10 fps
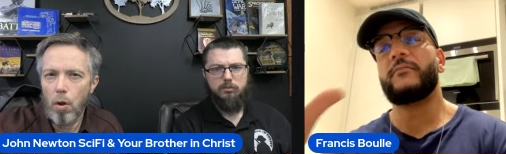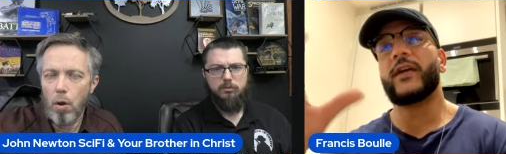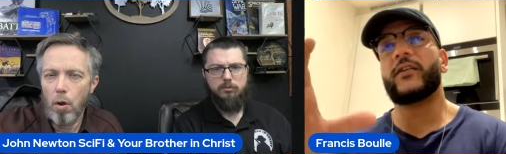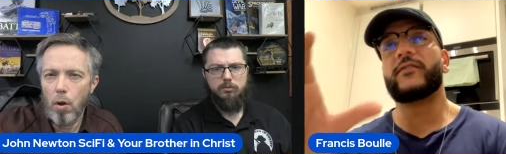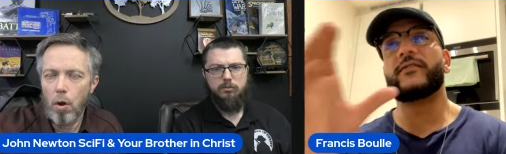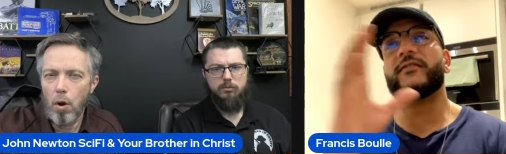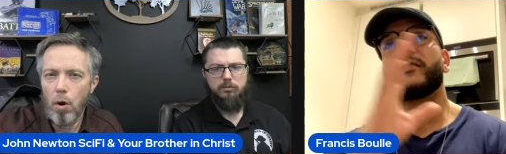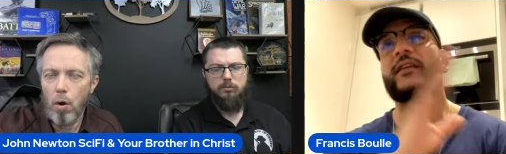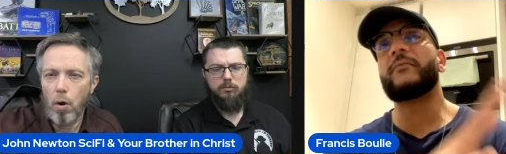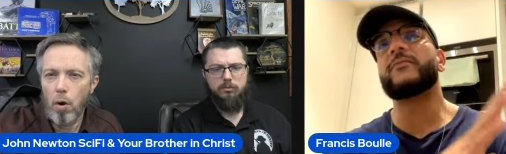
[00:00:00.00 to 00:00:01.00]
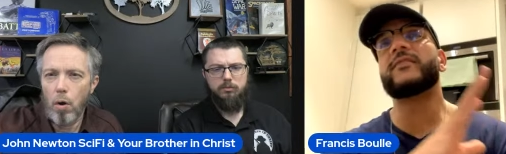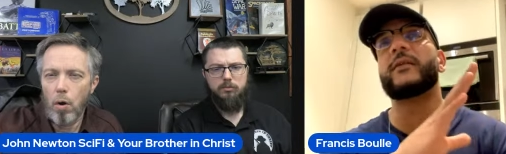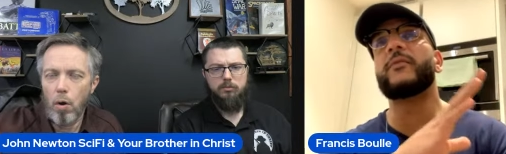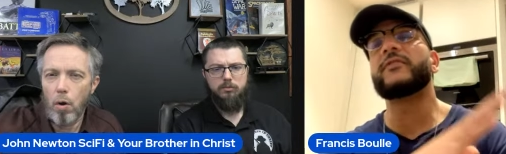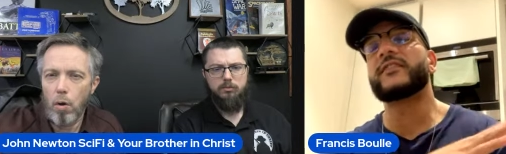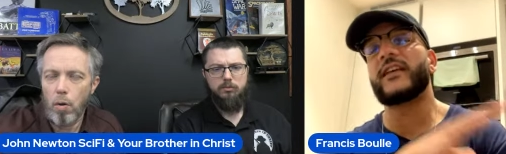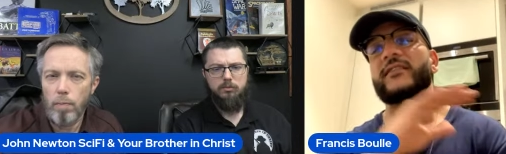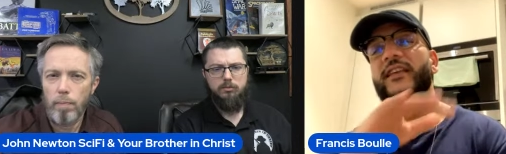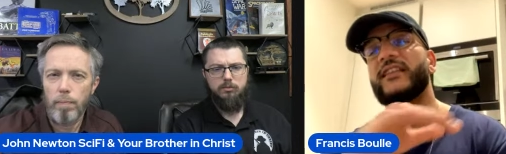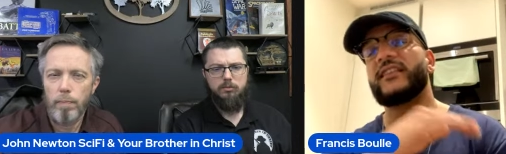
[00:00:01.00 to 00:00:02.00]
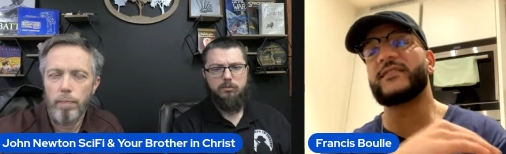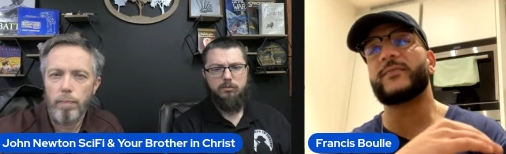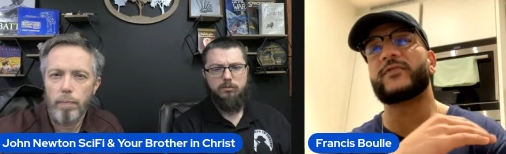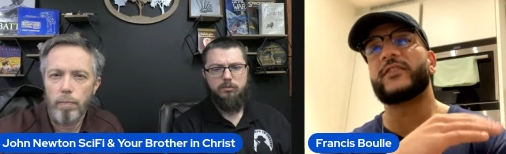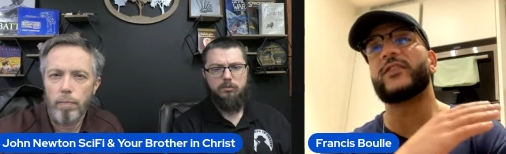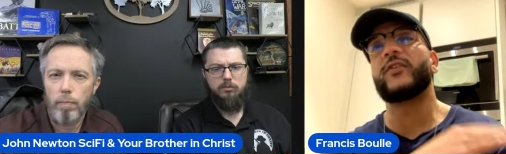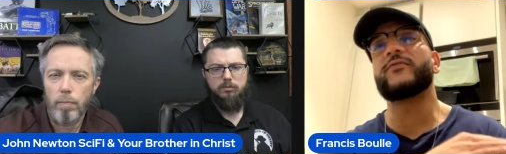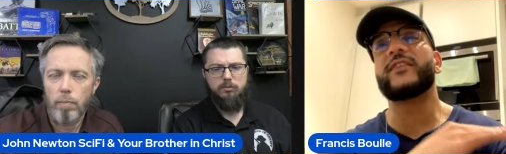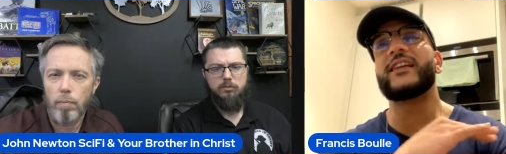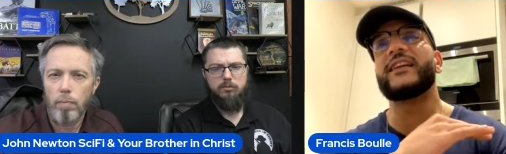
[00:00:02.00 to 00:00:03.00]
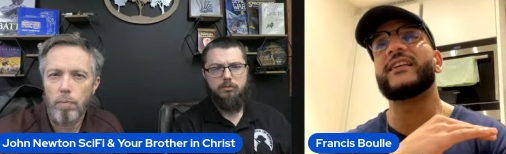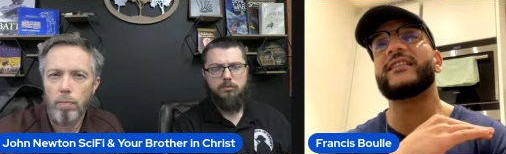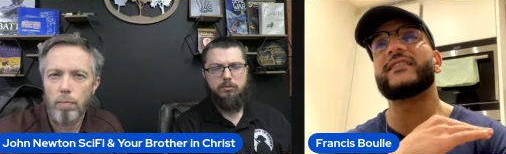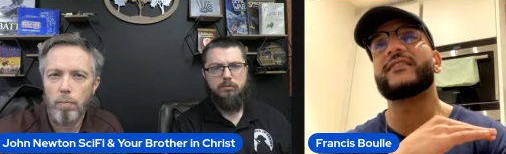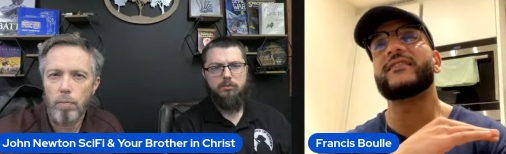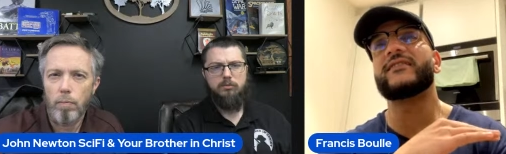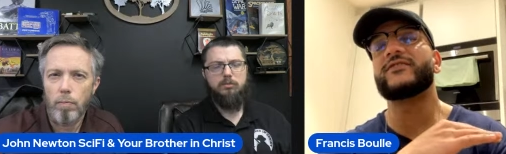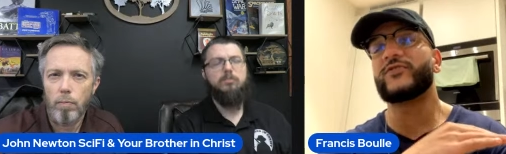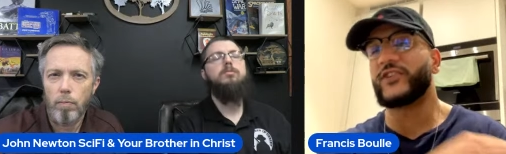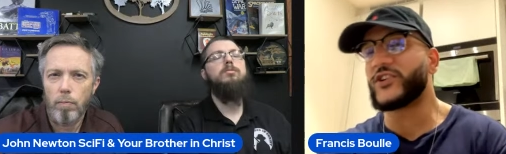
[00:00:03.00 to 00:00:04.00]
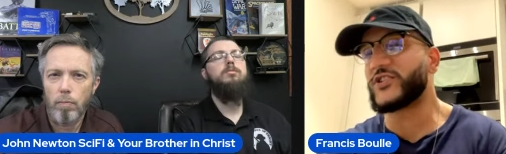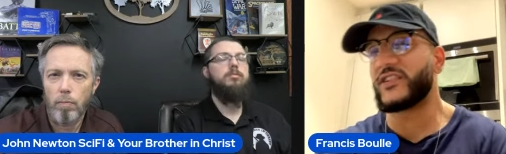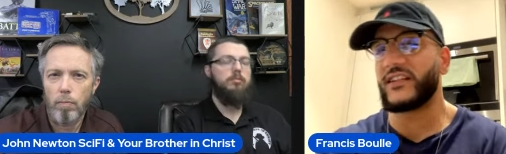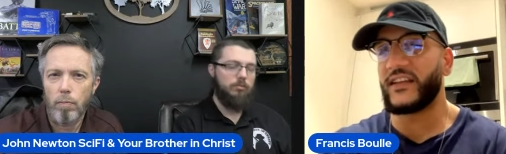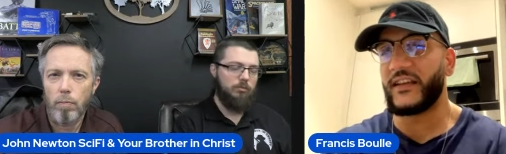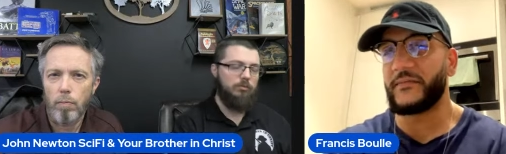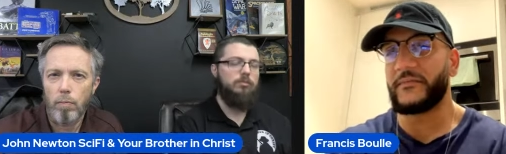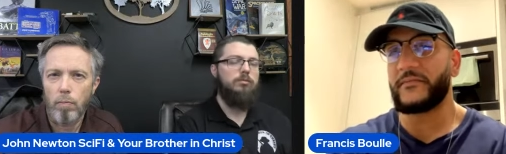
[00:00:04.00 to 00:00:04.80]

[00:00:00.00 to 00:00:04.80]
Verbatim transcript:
Speaker 1: because some some of the things in these books are not really traditionally,